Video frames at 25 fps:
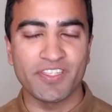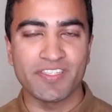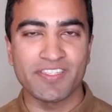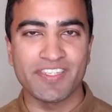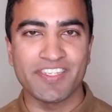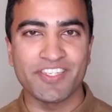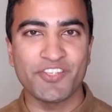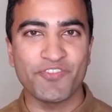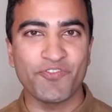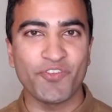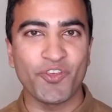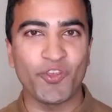this
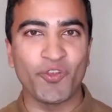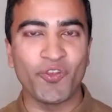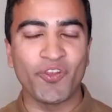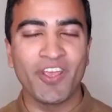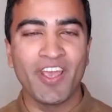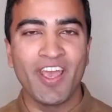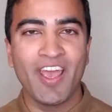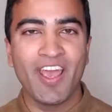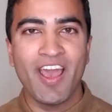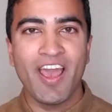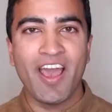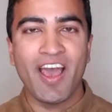interview,
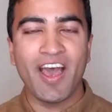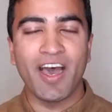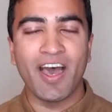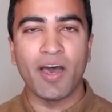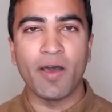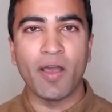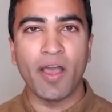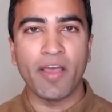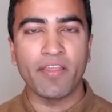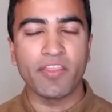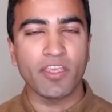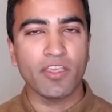
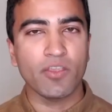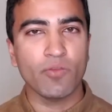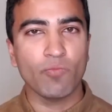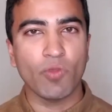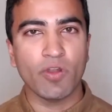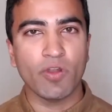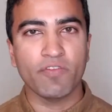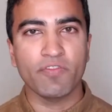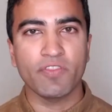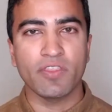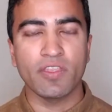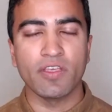I think in one
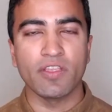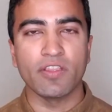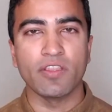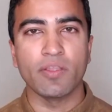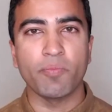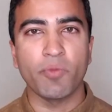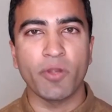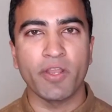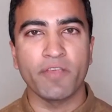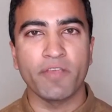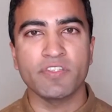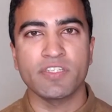of the
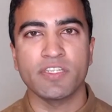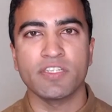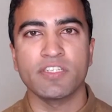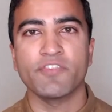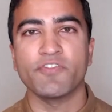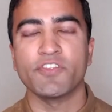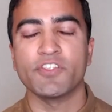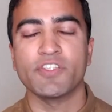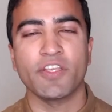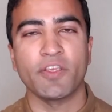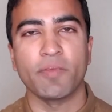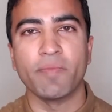previous
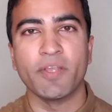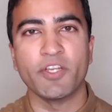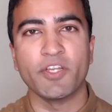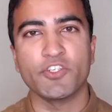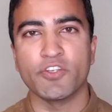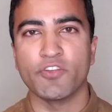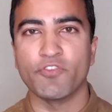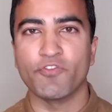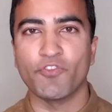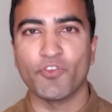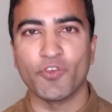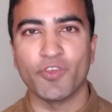interviews that you
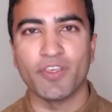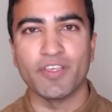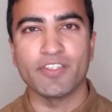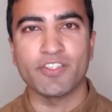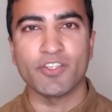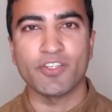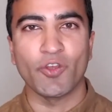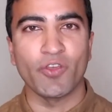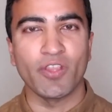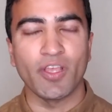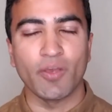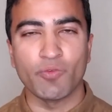mentioned a few years
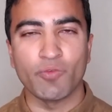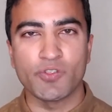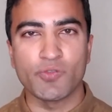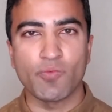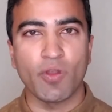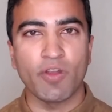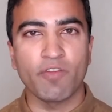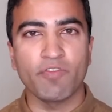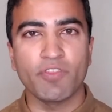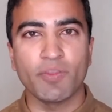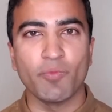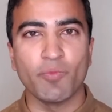ago, that was
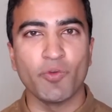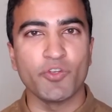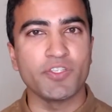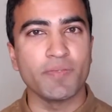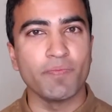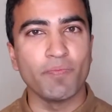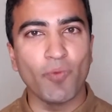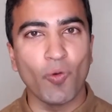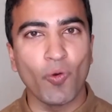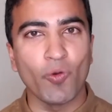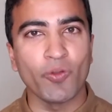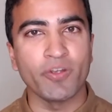one of the most
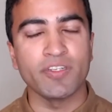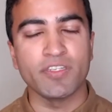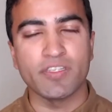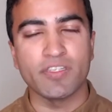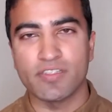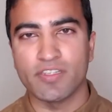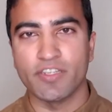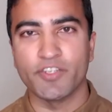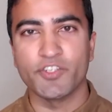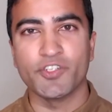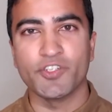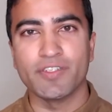important
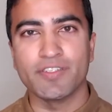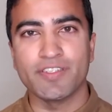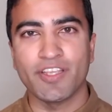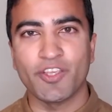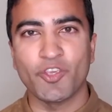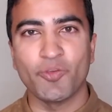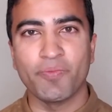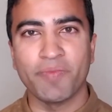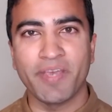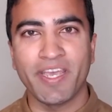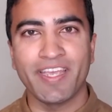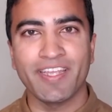decisions that
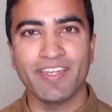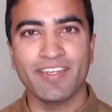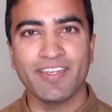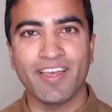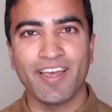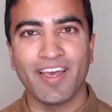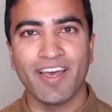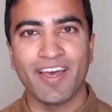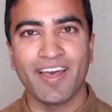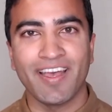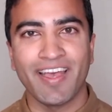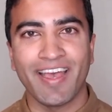you made
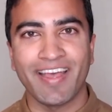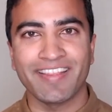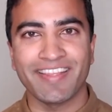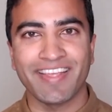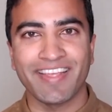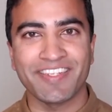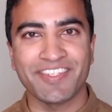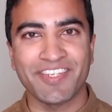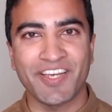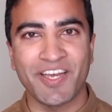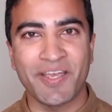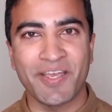at
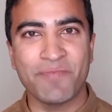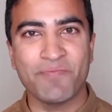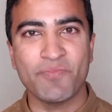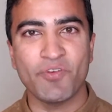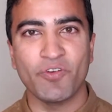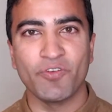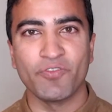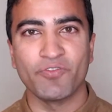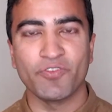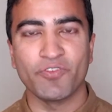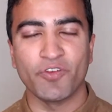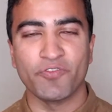that time
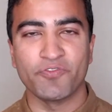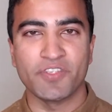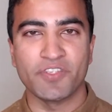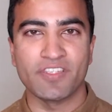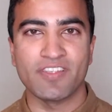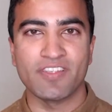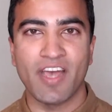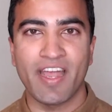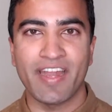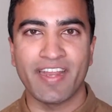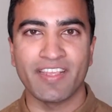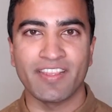of
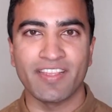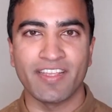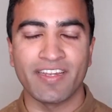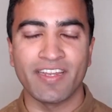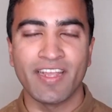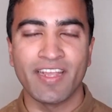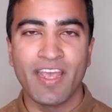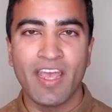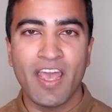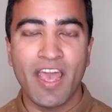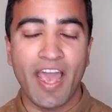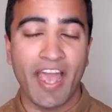deciding that
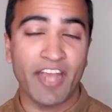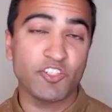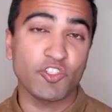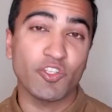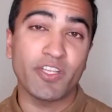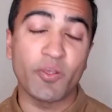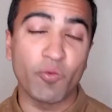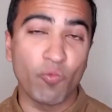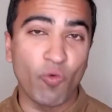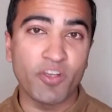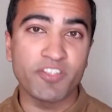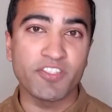
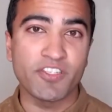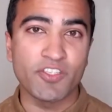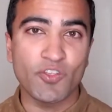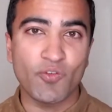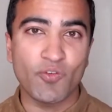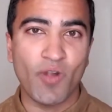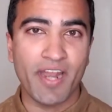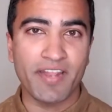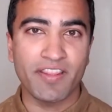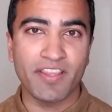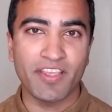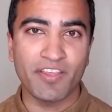actually it wasn't the
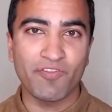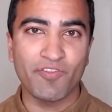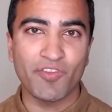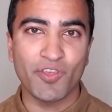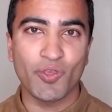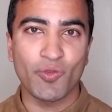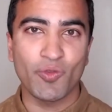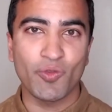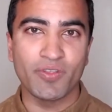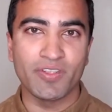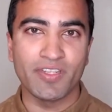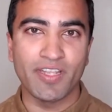right thing for
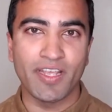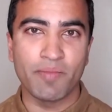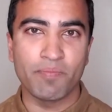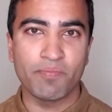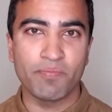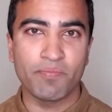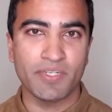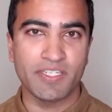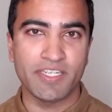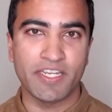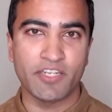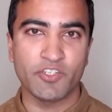you, and
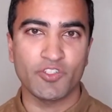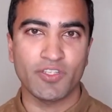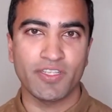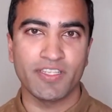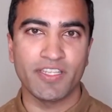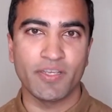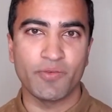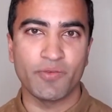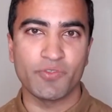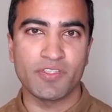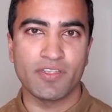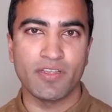potentially
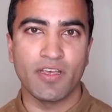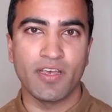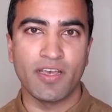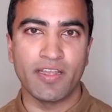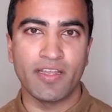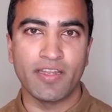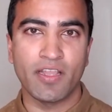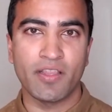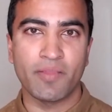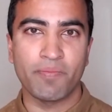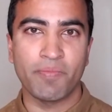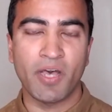there was
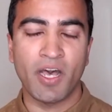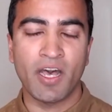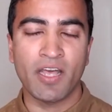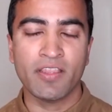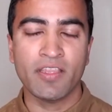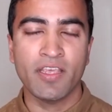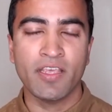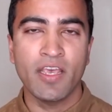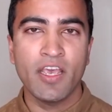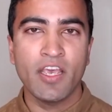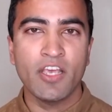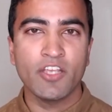another path.
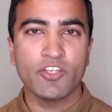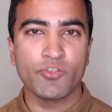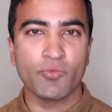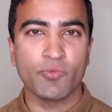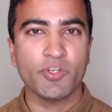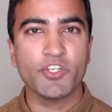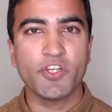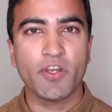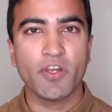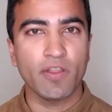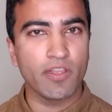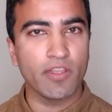Do you want
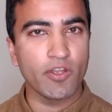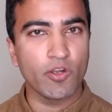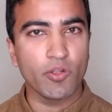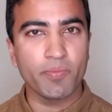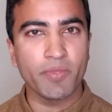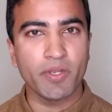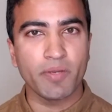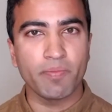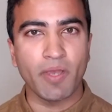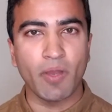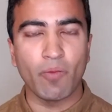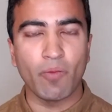to share a little bit
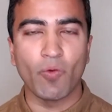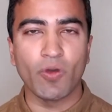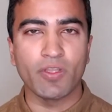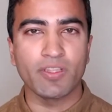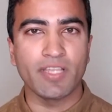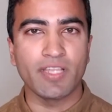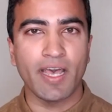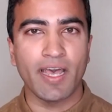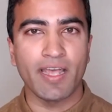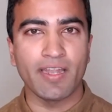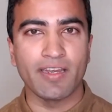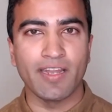about what
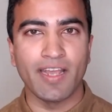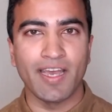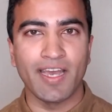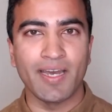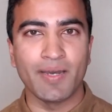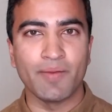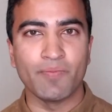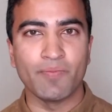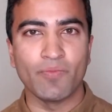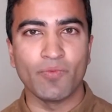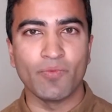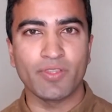that
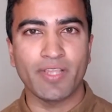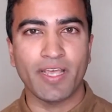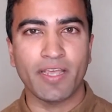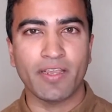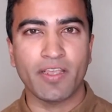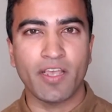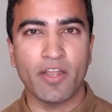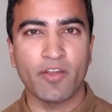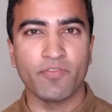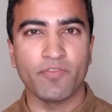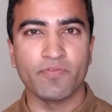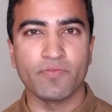
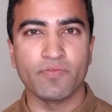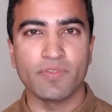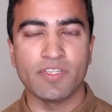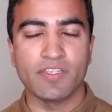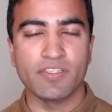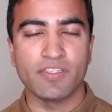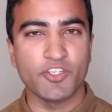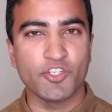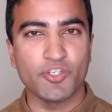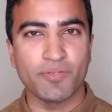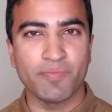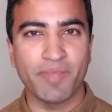kind of
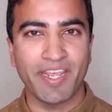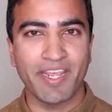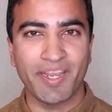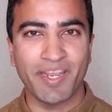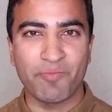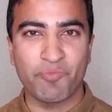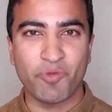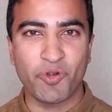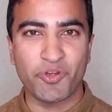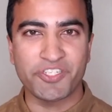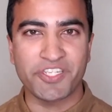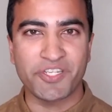decision-making
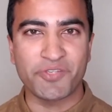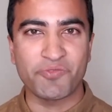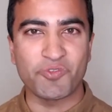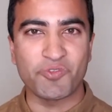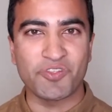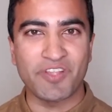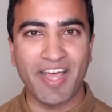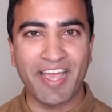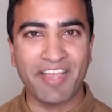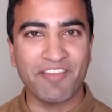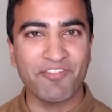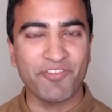process was
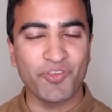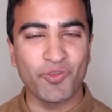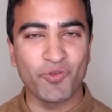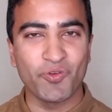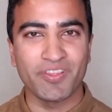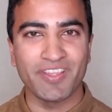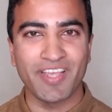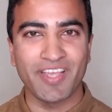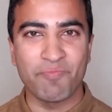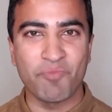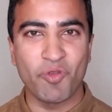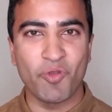like for you at
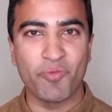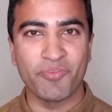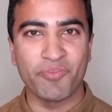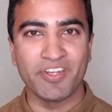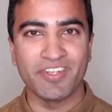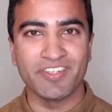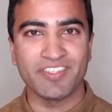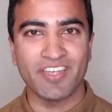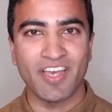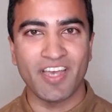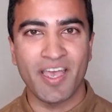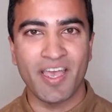that moment in
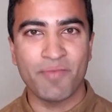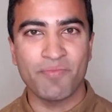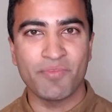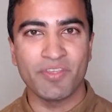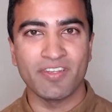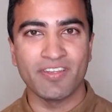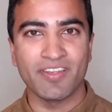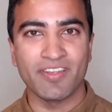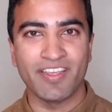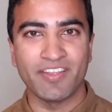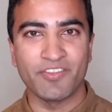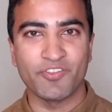time,
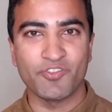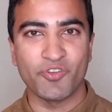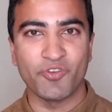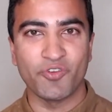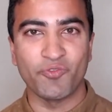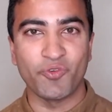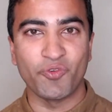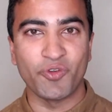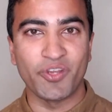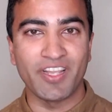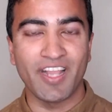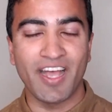in sort of
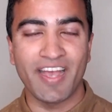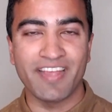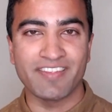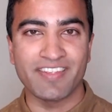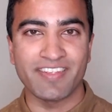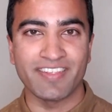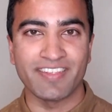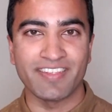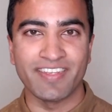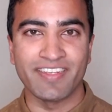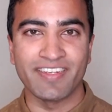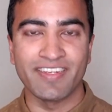
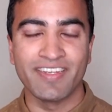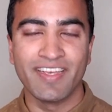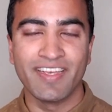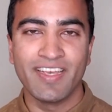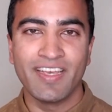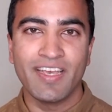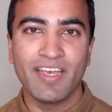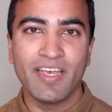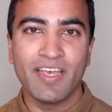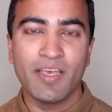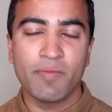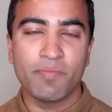realizing that
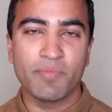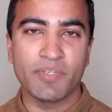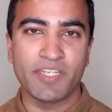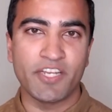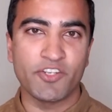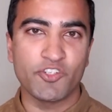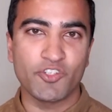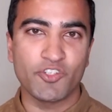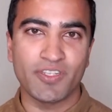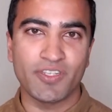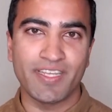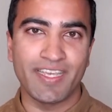
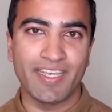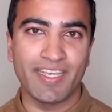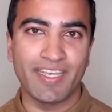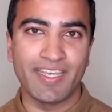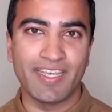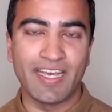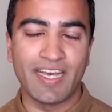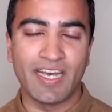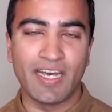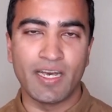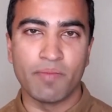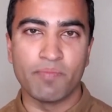potentially
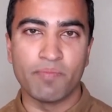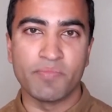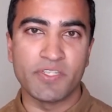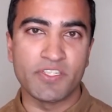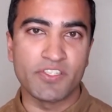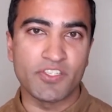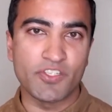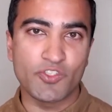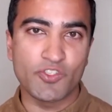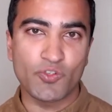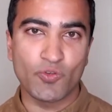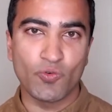
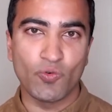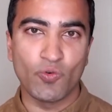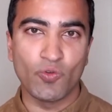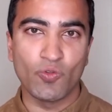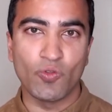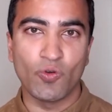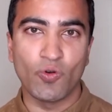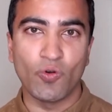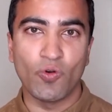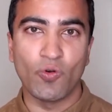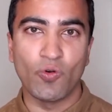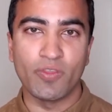business
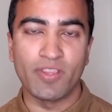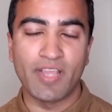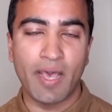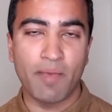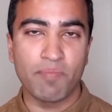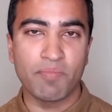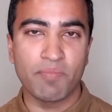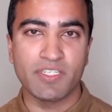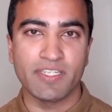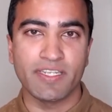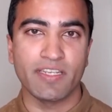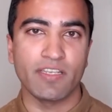school or that
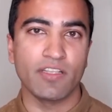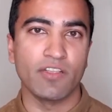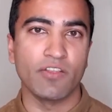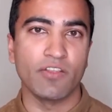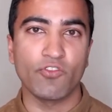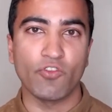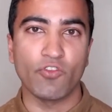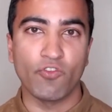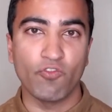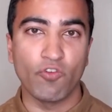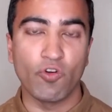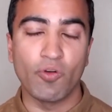particular
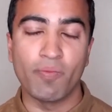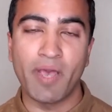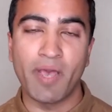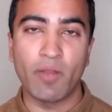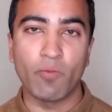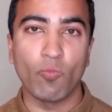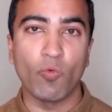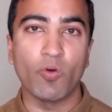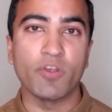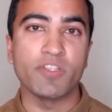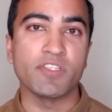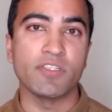sort of format
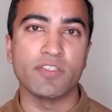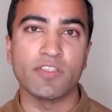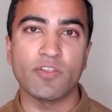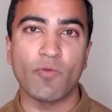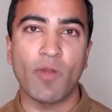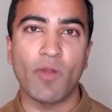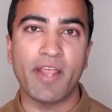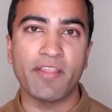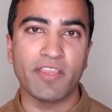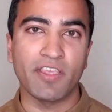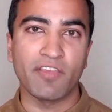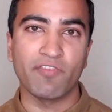wasn't the
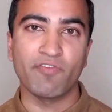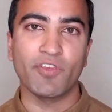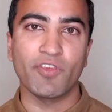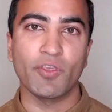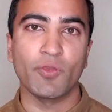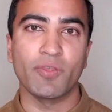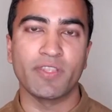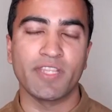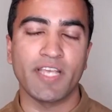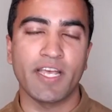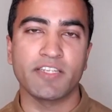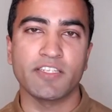right thing for you
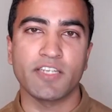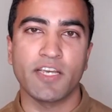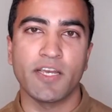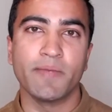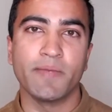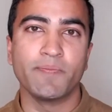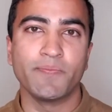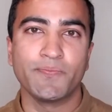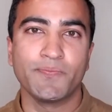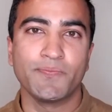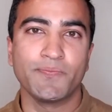at that time?